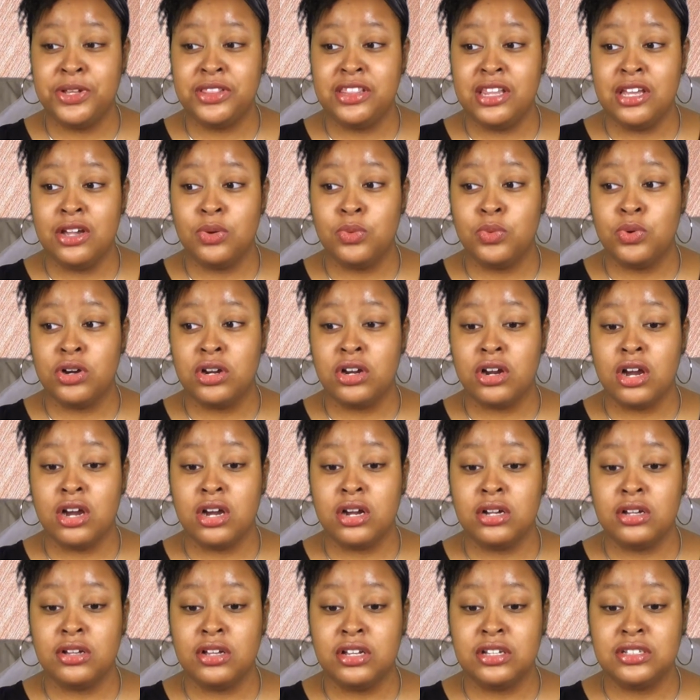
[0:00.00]
but there were
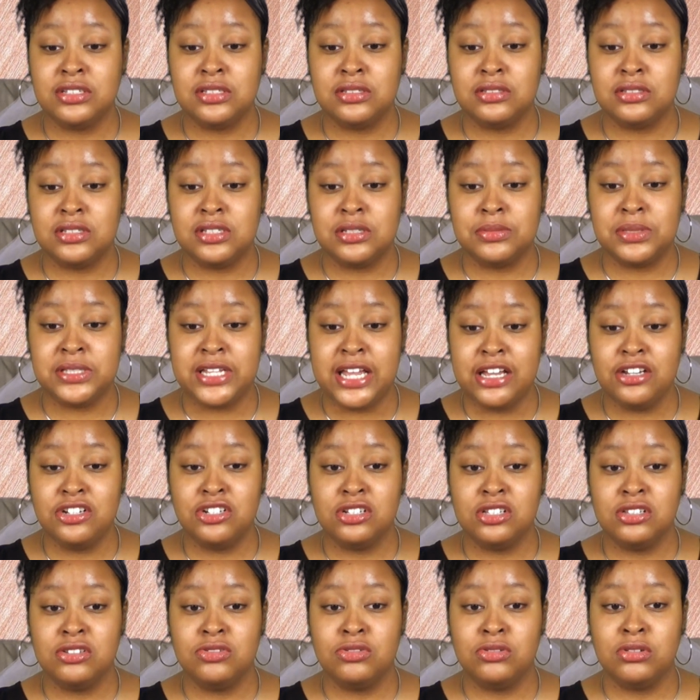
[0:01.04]
a
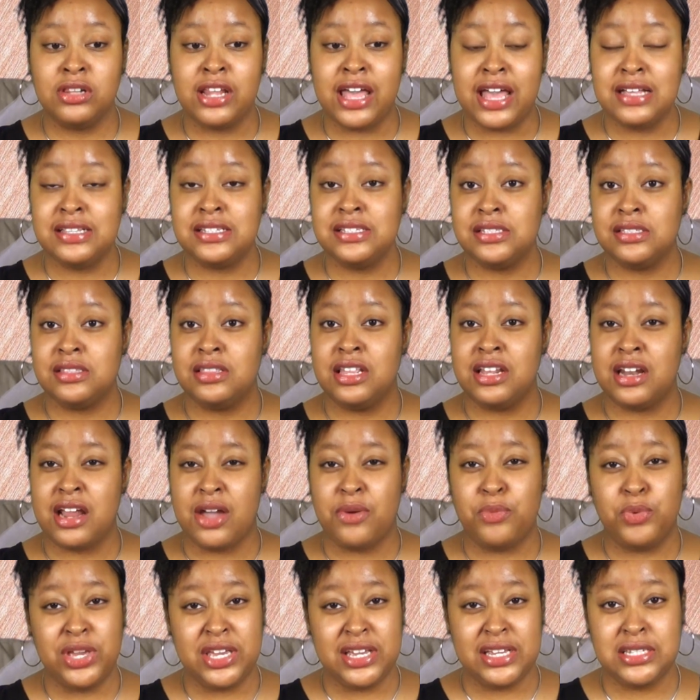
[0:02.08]
substantial less than
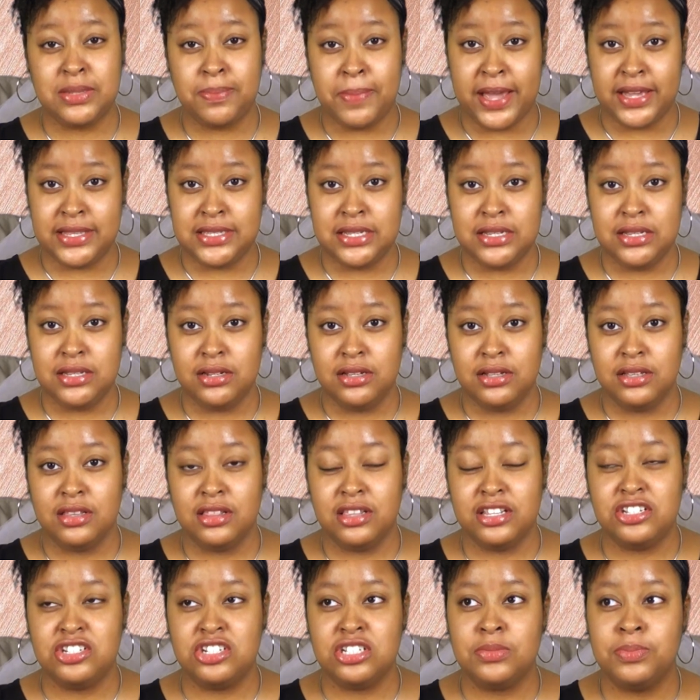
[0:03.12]
we expected,
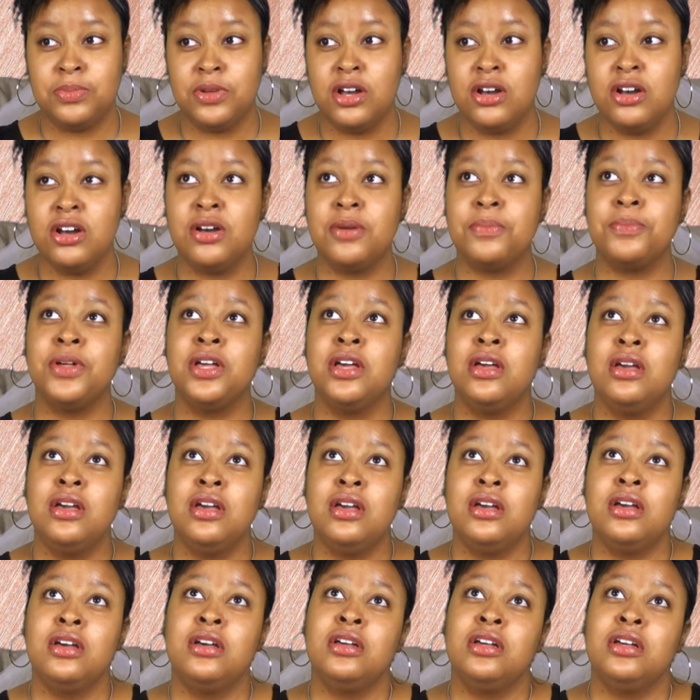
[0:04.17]
which is
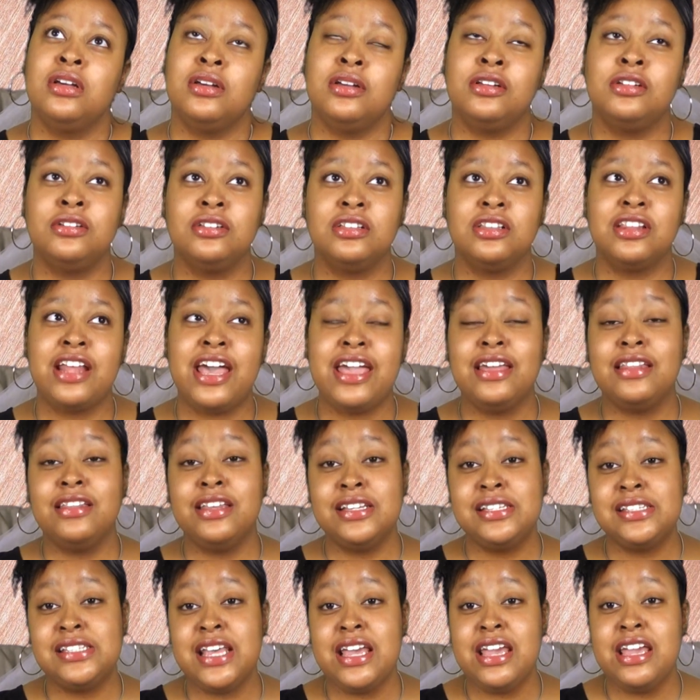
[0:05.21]
like,
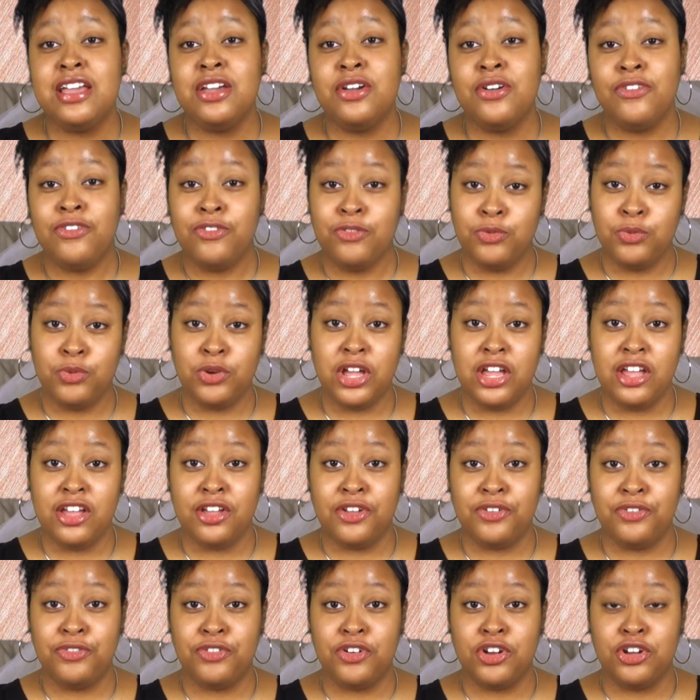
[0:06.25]
let's say
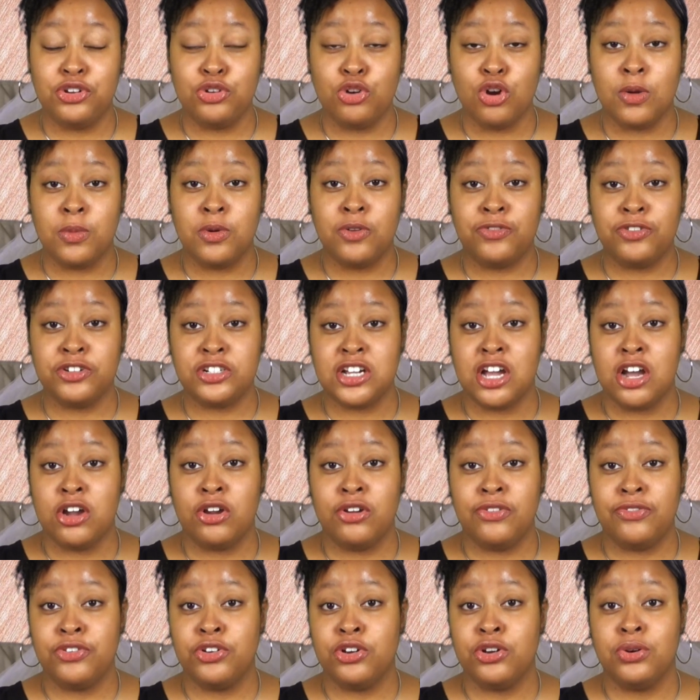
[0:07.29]
if a normal
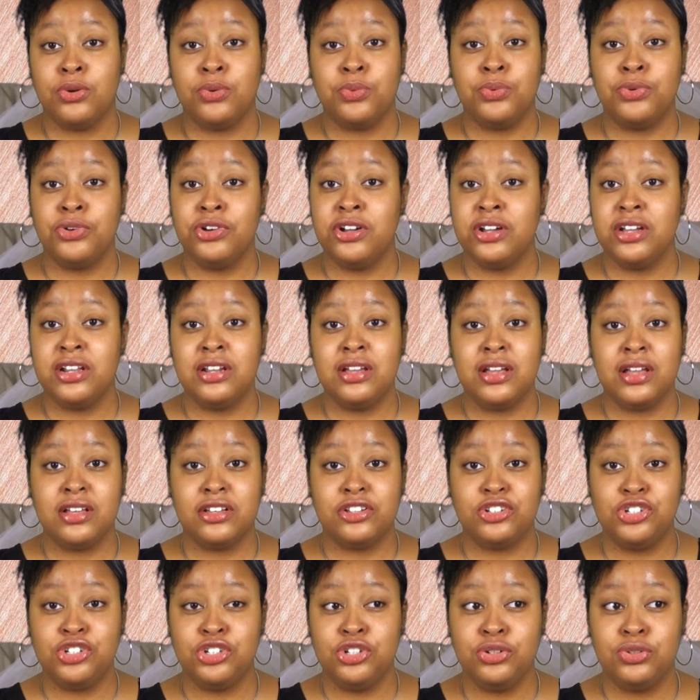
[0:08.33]
photographer would
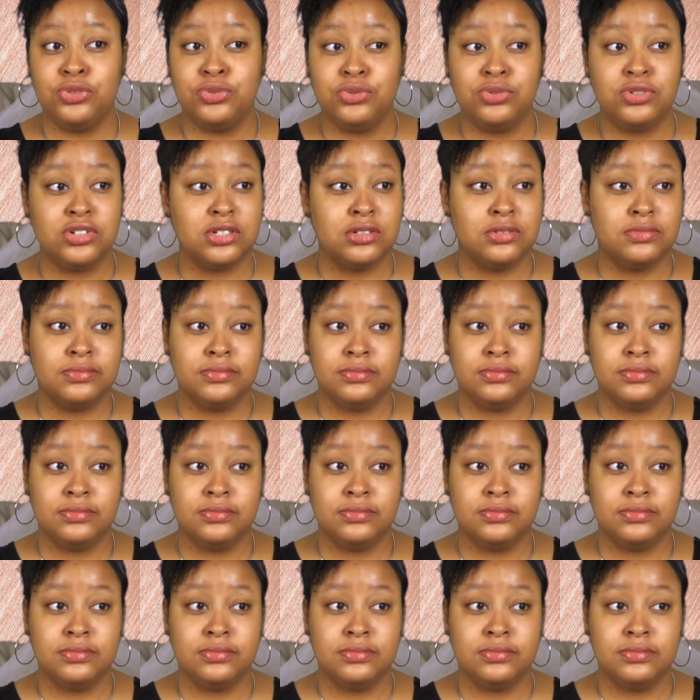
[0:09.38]
shoot